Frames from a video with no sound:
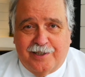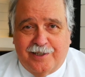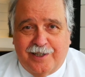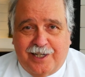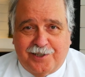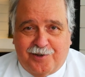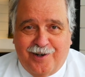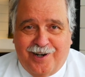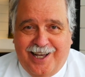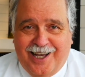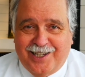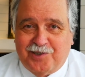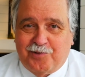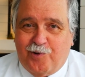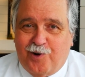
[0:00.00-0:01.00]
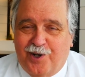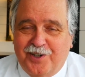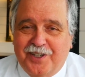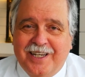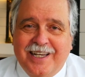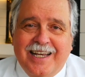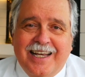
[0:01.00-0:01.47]
industrialized
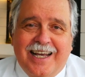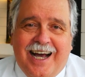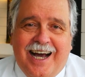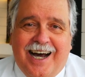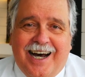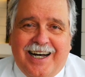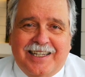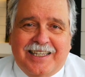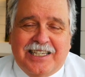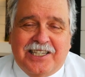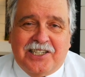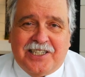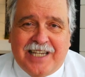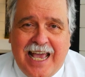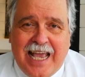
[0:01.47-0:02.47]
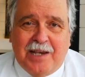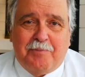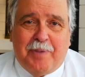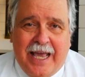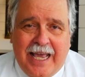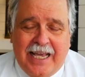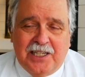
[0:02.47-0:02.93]
world, uh, the state
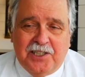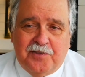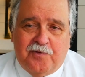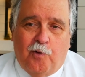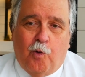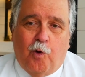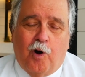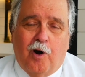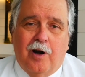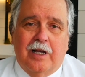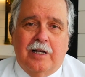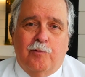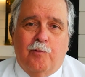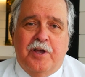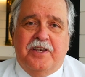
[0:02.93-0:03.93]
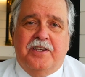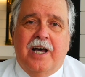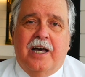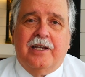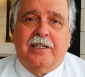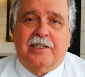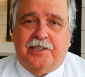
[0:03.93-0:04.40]
pays for
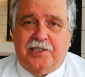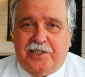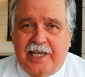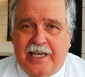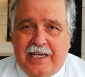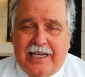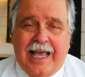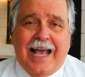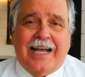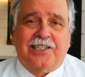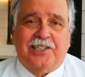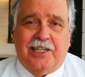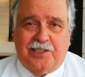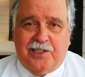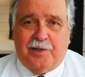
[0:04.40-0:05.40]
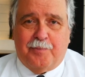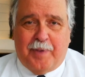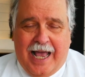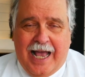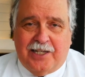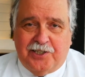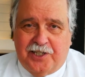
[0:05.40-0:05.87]
redundancy and excess
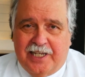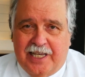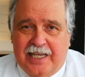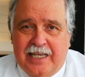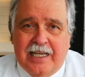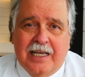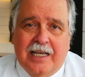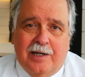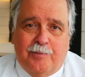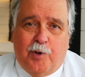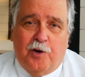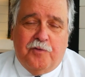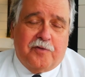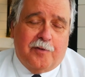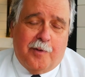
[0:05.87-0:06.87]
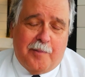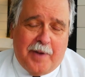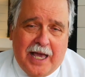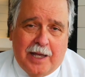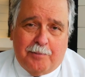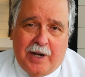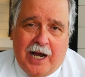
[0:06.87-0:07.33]
capacity, both from a
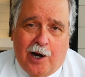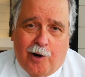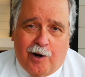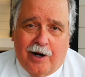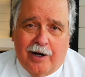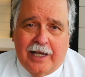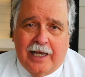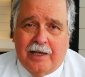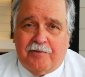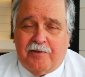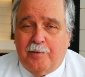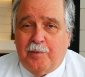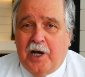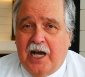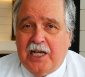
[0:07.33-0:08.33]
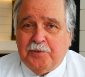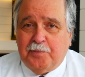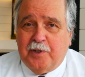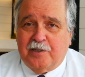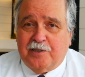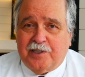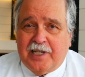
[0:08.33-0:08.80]
manpower and from a
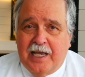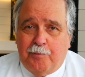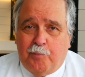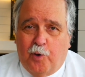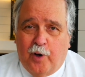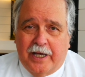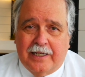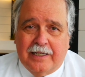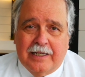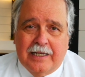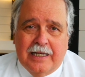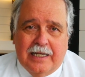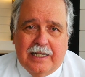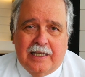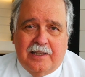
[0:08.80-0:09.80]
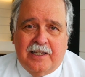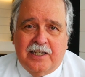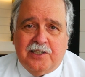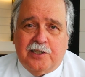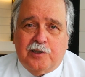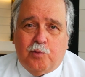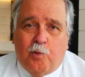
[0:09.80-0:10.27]
hospital standpoint. And
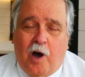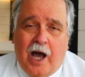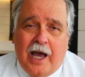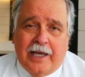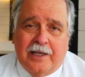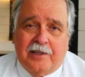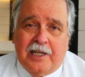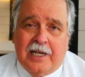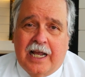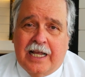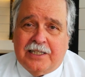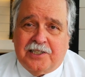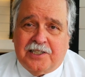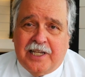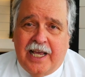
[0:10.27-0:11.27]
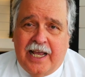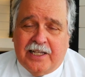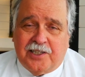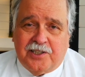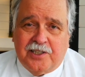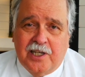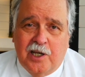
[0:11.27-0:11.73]
this is why in the United
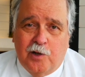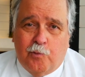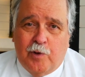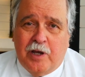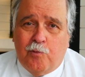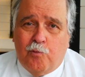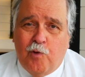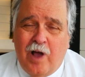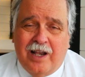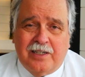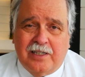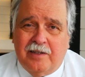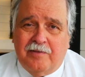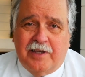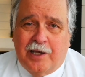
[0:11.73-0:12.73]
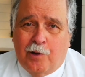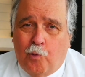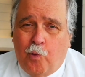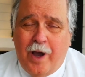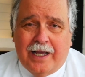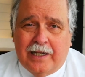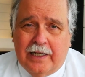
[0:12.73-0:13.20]
States, we relatively
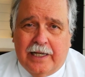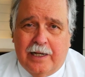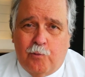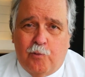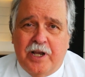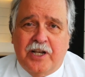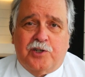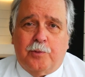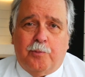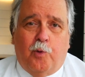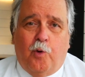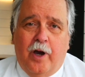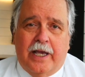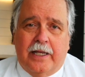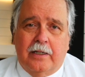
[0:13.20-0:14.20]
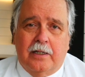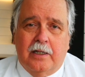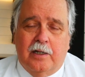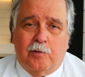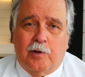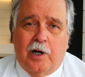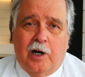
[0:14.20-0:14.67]
quickly reach a point
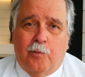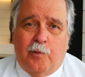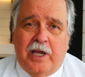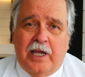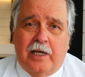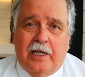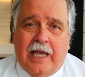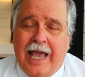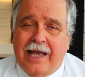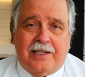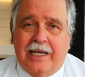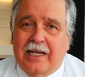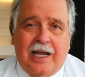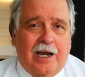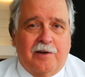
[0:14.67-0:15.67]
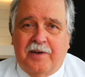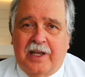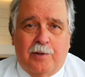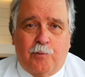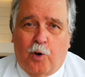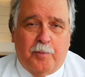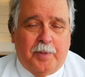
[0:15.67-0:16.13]
where we can't take care of
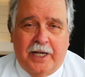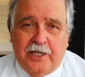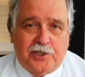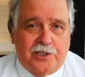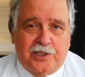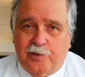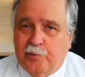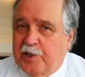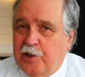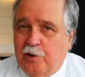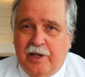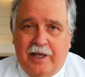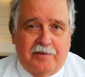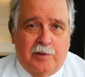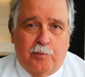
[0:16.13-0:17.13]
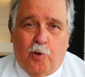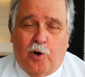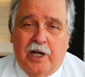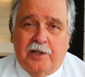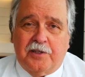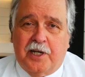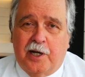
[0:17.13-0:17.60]
any more patients and we don't have any
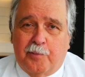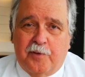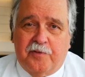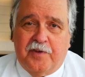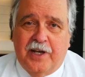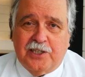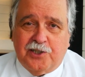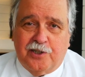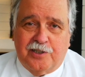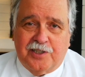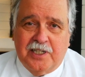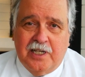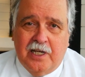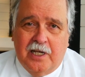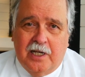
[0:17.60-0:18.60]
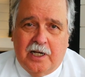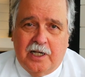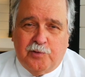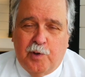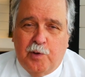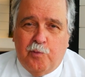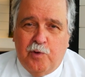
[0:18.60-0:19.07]
more healthcare professionals
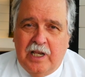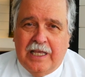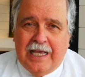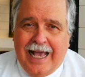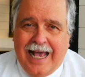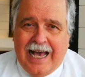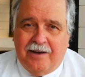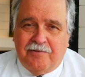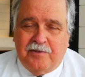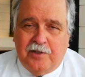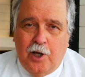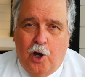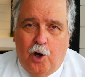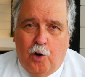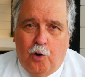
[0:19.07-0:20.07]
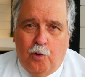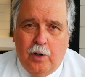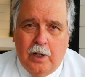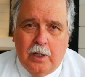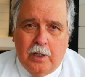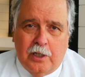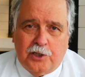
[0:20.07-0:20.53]
because we really have
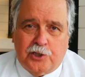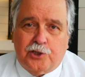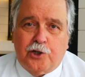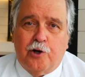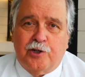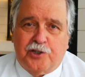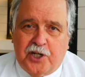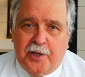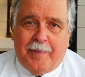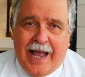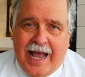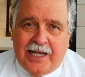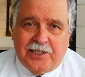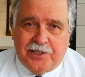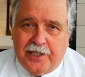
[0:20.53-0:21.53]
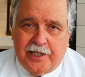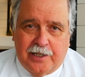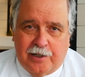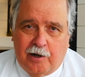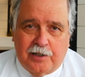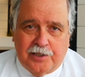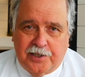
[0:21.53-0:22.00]
no surge capacity
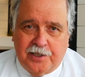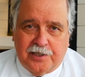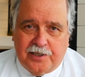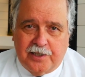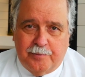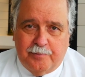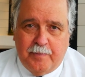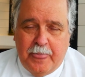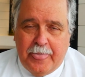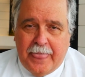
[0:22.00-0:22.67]
in our system.